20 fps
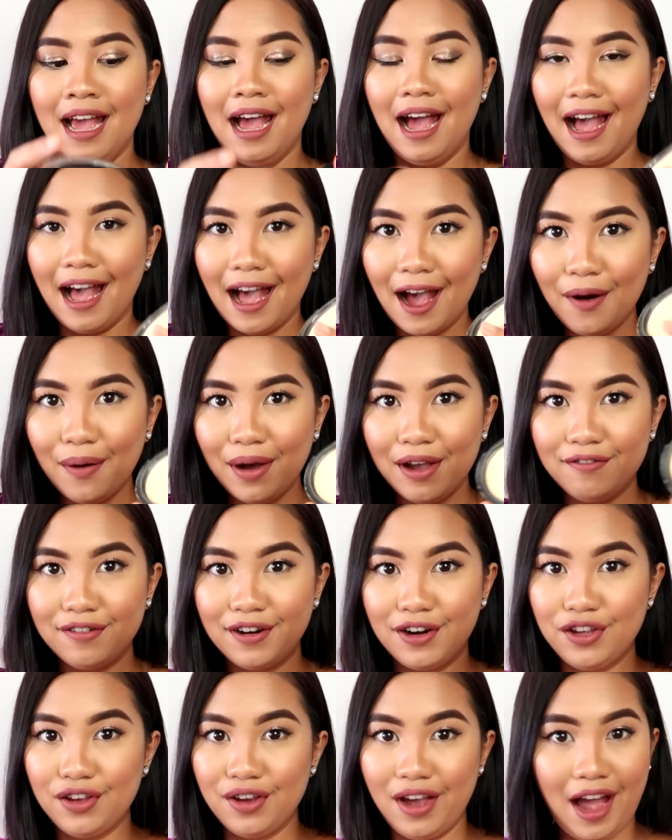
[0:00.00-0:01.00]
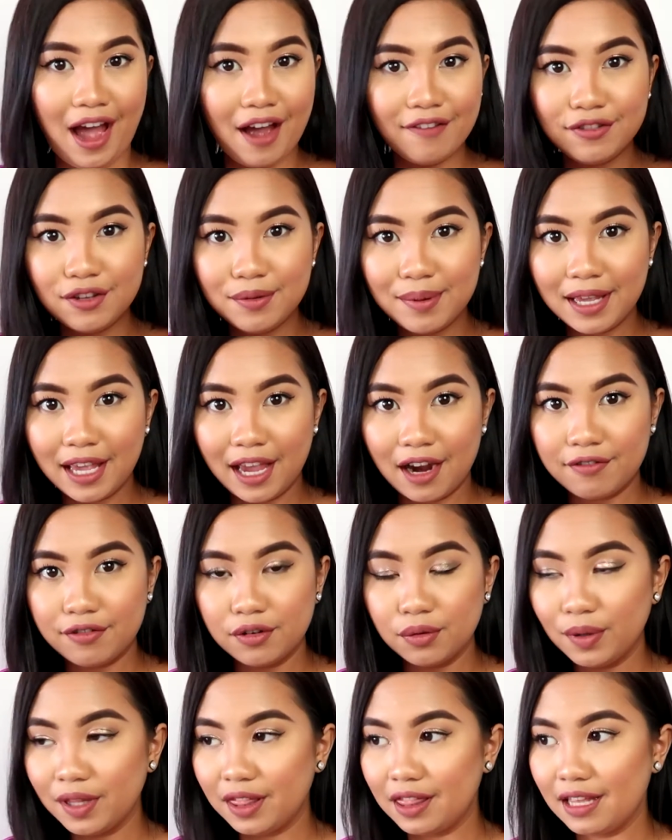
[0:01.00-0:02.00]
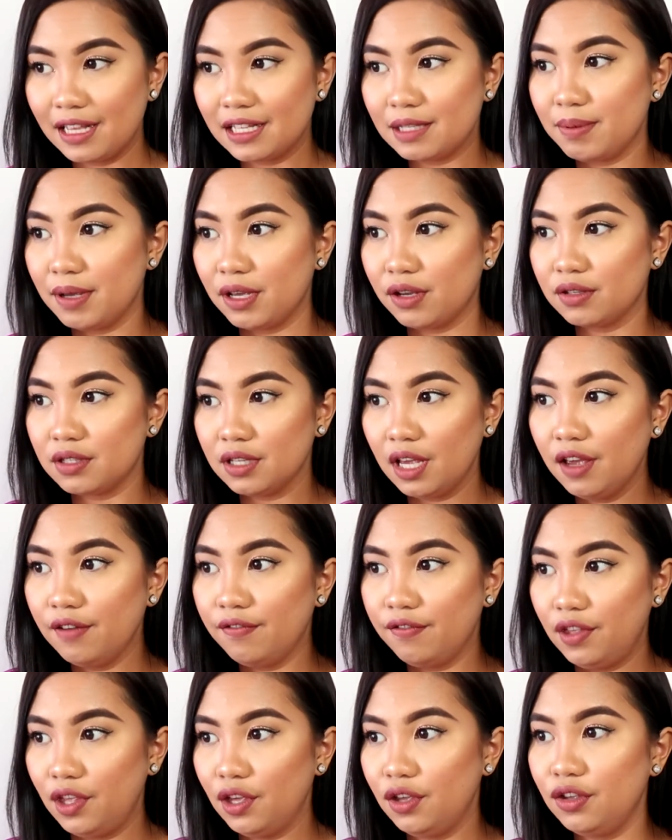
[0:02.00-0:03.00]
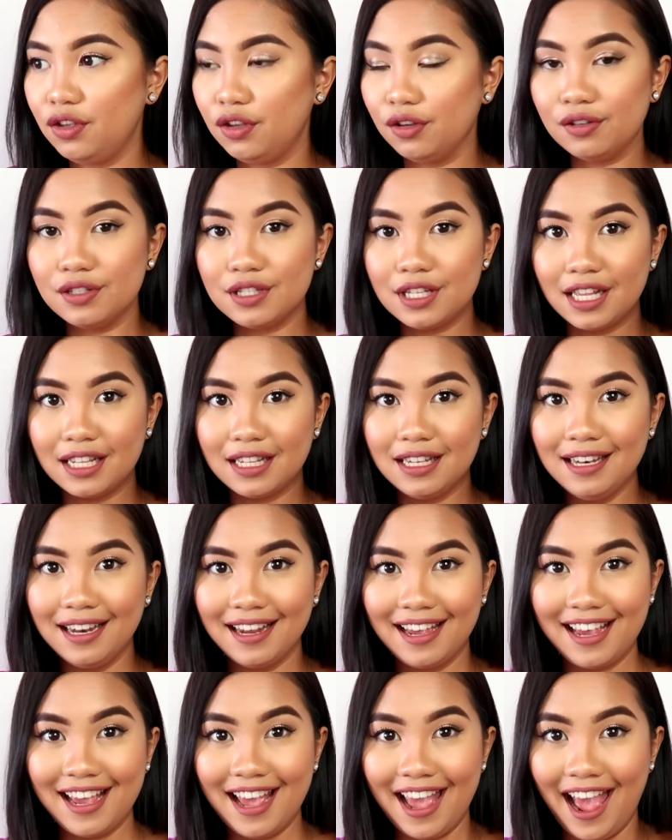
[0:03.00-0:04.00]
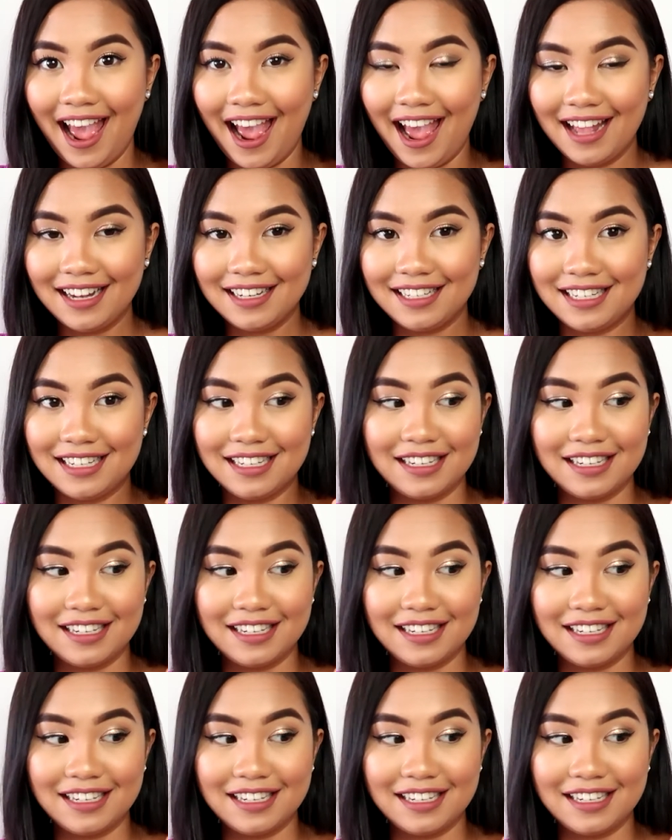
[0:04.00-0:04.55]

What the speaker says: However, you have to be careful with this, because if you use it at the